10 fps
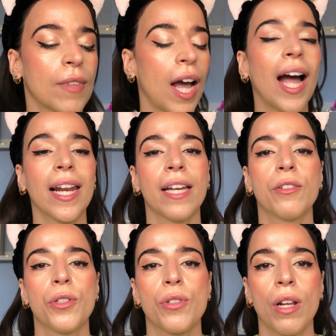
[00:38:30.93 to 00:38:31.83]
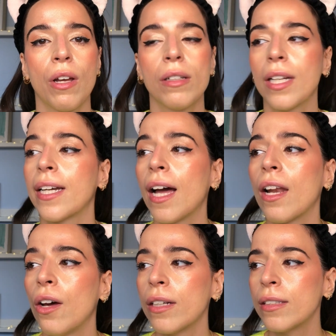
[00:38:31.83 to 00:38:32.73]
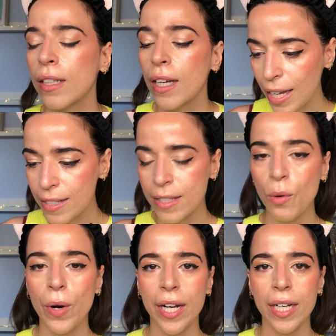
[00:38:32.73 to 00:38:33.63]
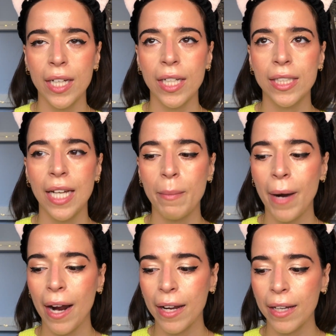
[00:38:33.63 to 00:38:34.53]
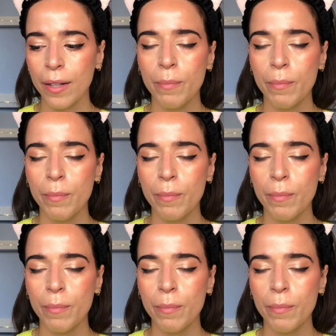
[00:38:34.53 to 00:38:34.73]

I like to use a lot, like a lot. That's the way that my